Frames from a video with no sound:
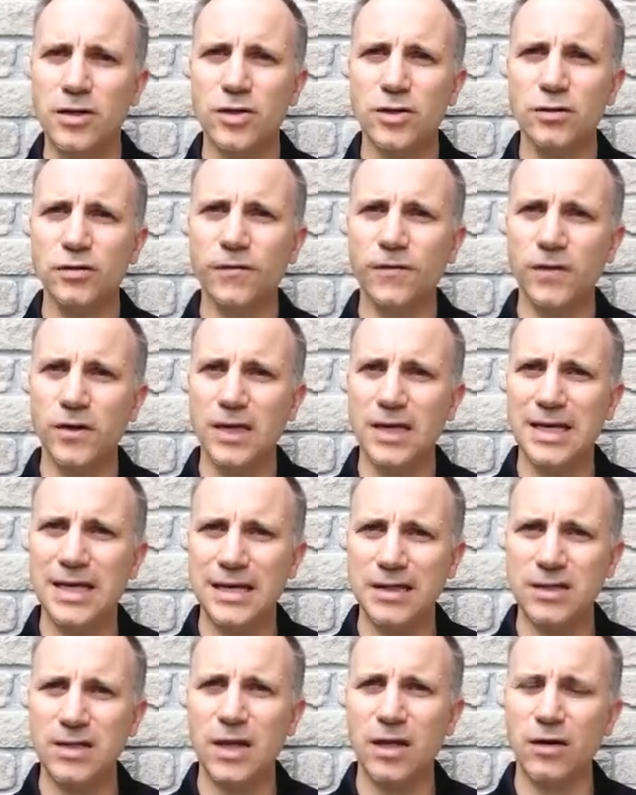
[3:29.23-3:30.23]
tuned for the
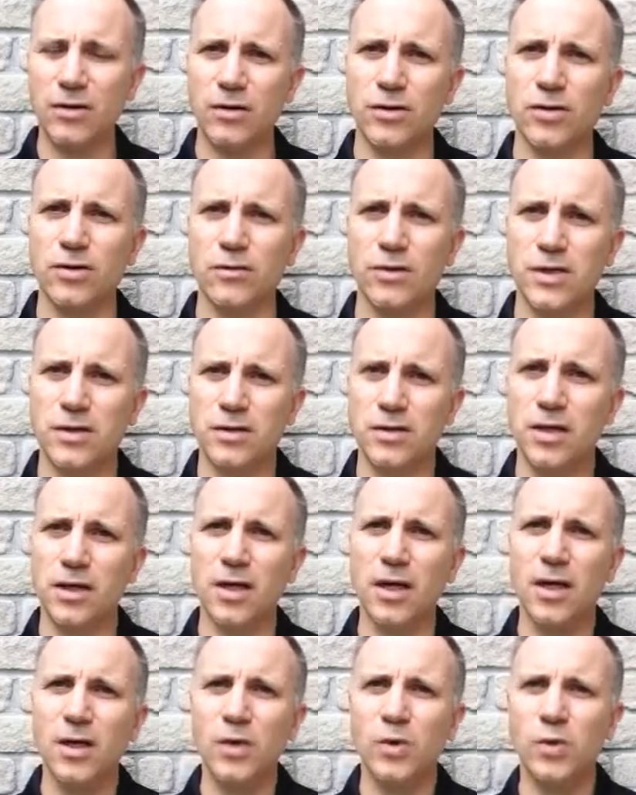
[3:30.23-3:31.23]
next characteristic,